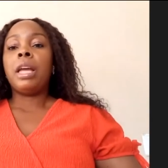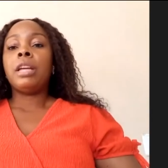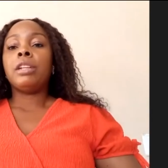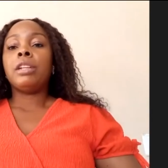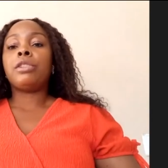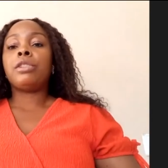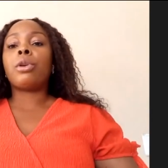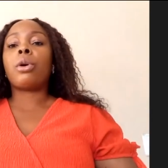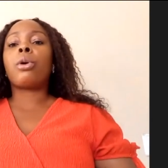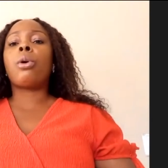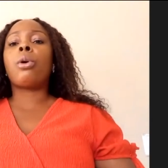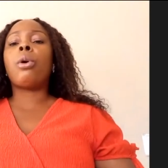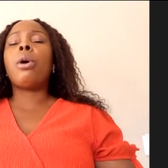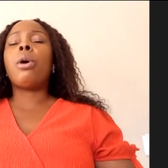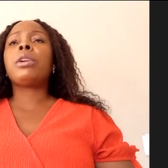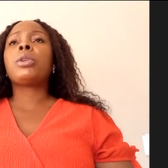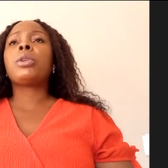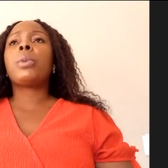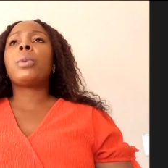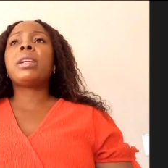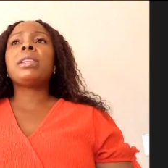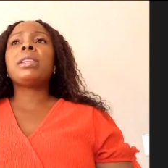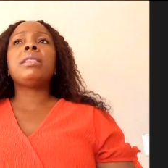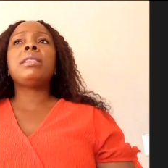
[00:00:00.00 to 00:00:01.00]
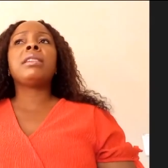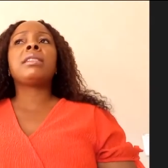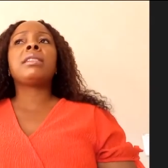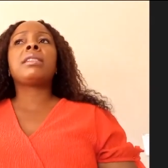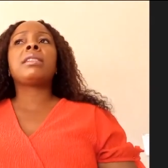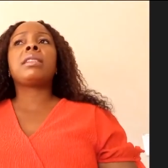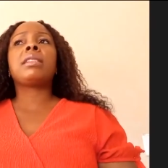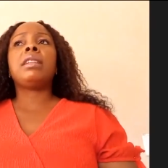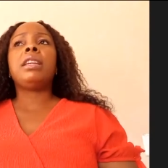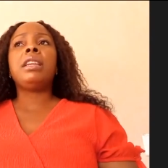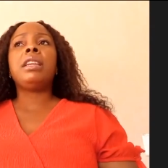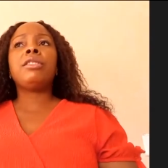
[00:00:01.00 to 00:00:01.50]
So God wanted
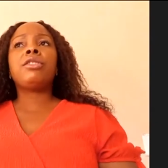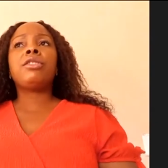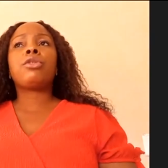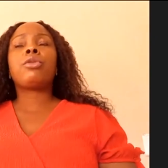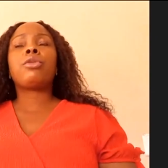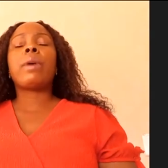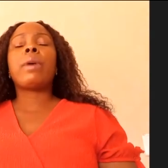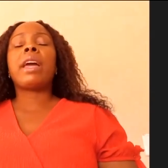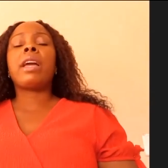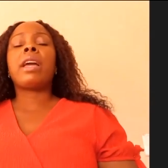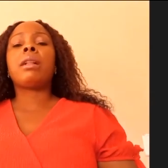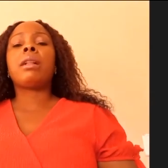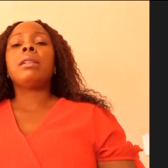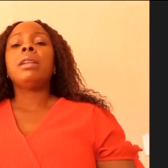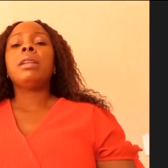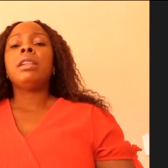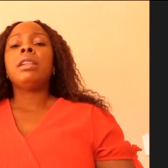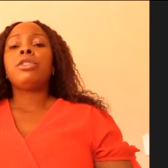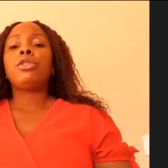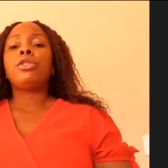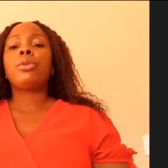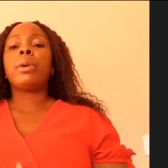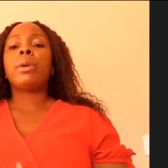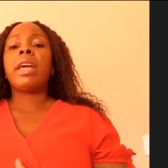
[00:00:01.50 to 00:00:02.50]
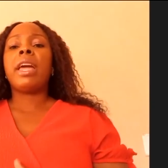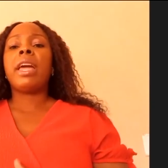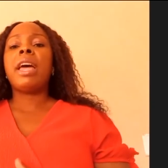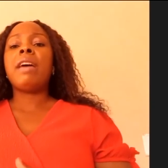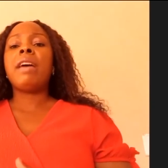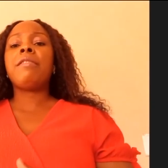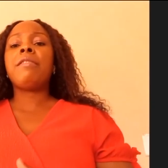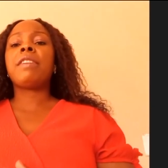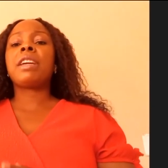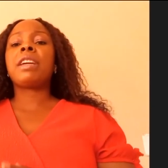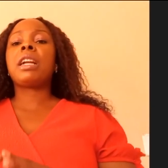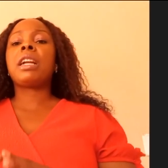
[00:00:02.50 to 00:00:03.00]
Israel to
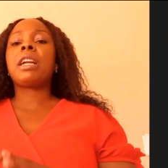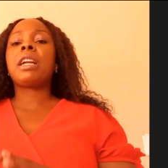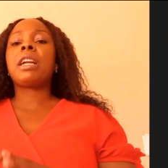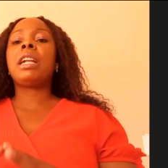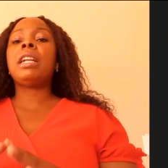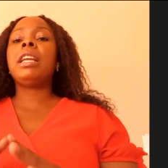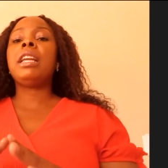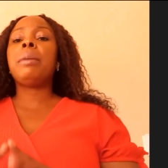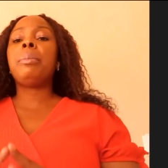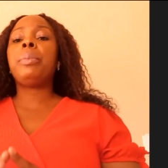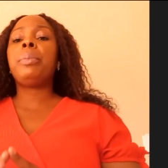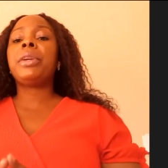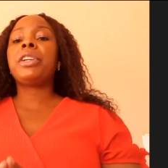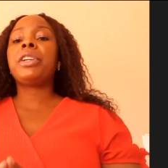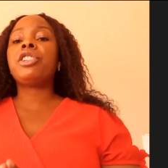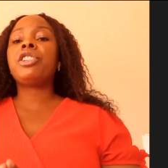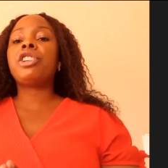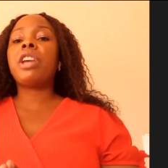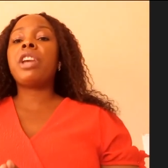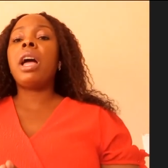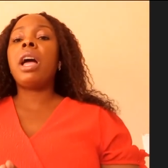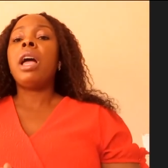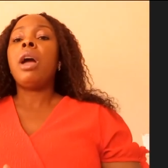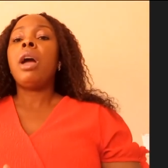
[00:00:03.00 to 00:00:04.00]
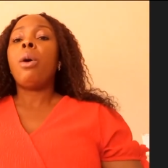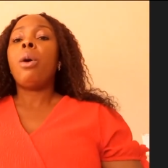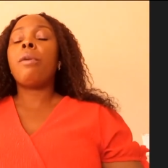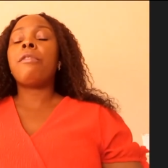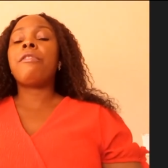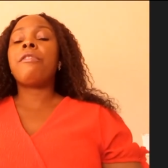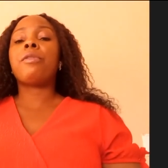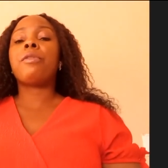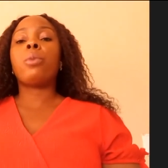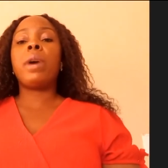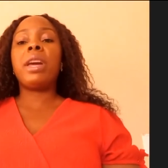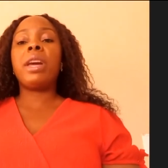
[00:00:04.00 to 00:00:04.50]
have a clear picture of
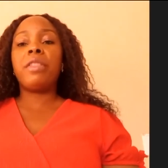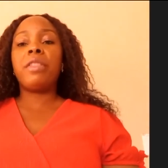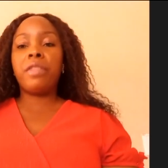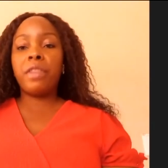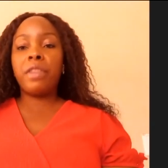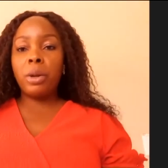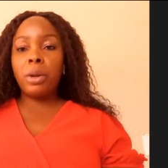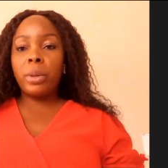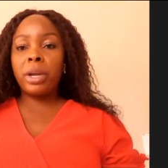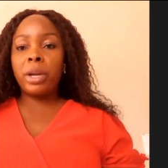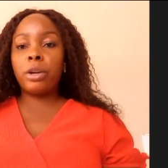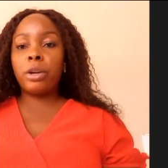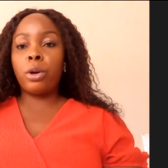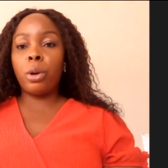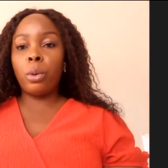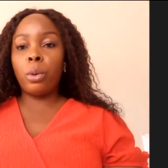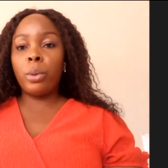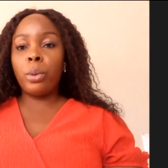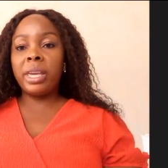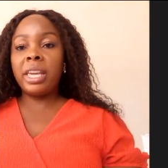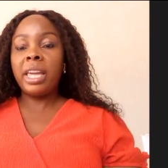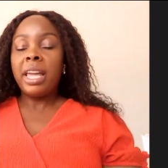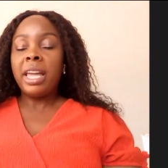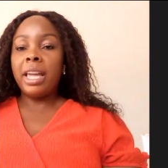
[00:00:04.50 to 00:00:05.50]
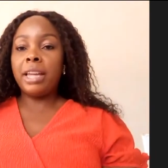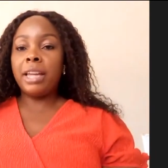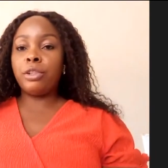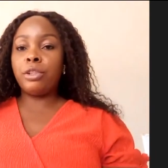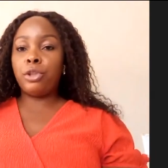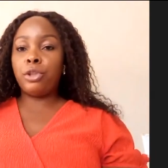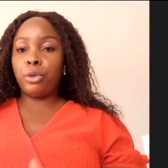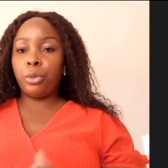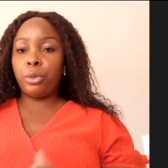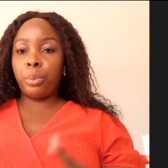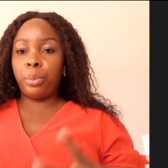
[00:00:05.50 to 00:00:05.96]
where they were going and to